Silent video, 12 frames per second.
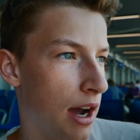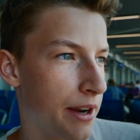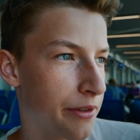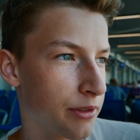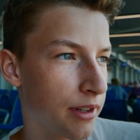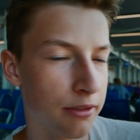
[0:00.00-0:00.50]
I
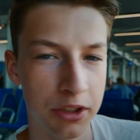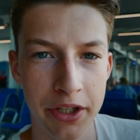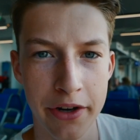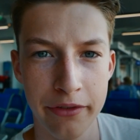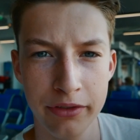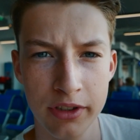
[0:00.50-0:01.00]
don't have a
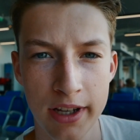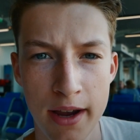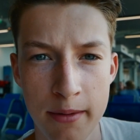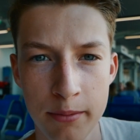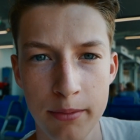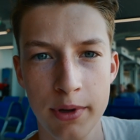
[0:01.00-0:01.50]
lot of
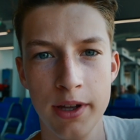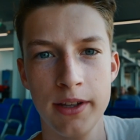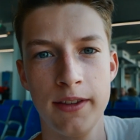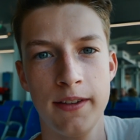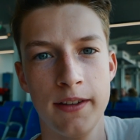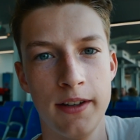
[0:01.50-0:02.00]
time. But